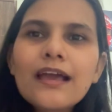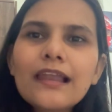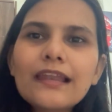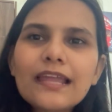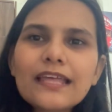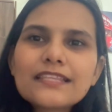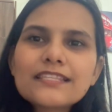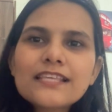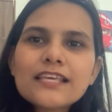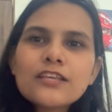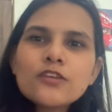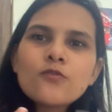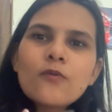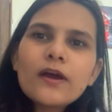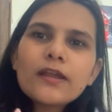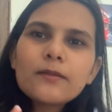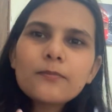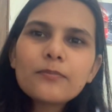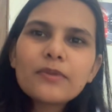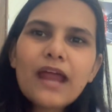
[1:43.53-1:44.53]
Let's say you
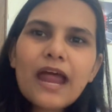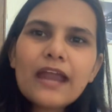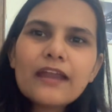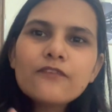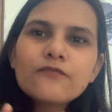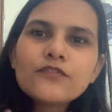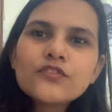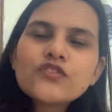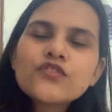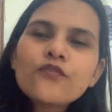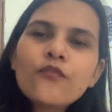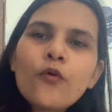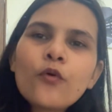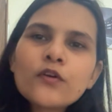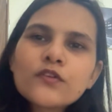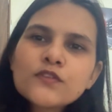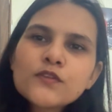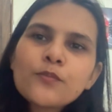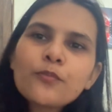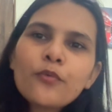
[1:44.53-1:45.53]
are a brand which
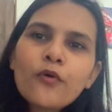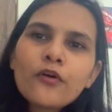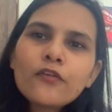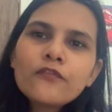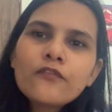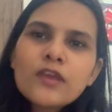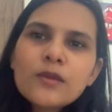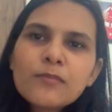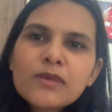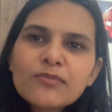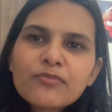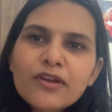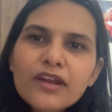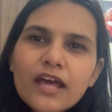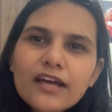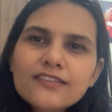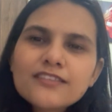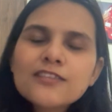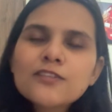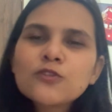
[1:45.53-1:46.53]
focuses upon female
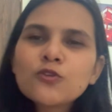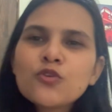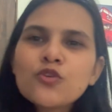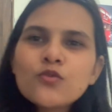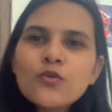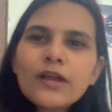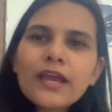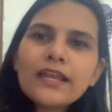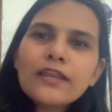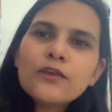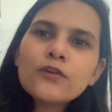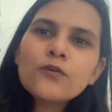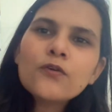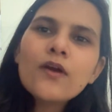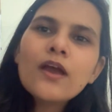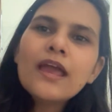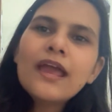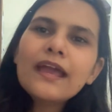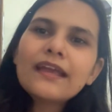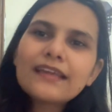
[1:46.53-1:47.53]
products, so you can
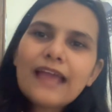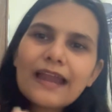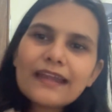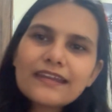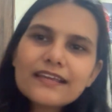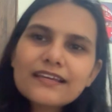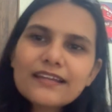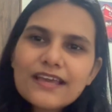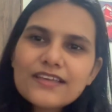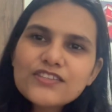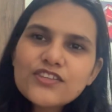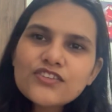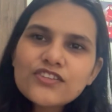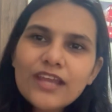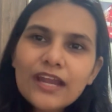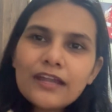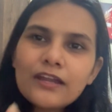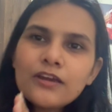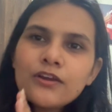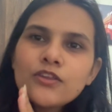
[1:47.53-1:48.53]
categorize a
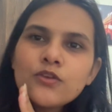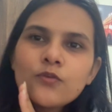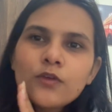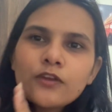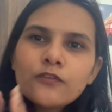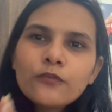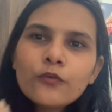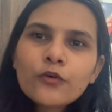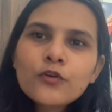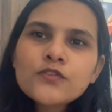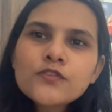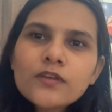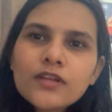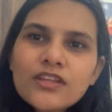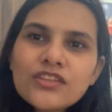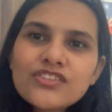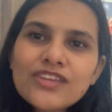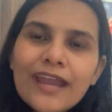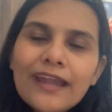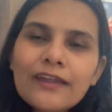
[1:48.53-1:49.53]
gender, you can focus on
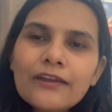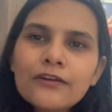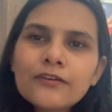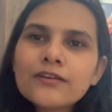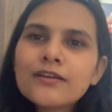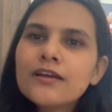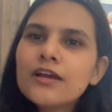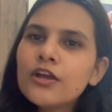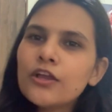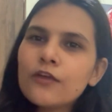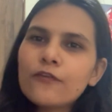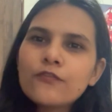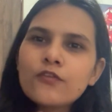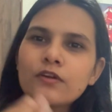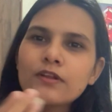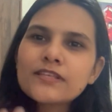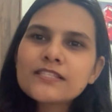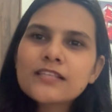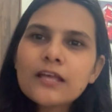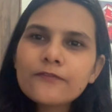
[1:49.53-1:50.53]
a gender. If you're
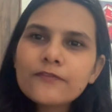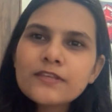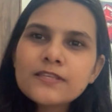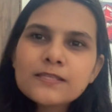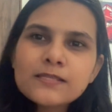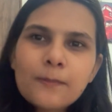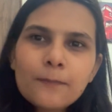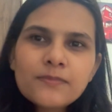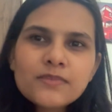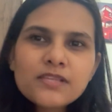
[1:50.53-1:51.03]
a service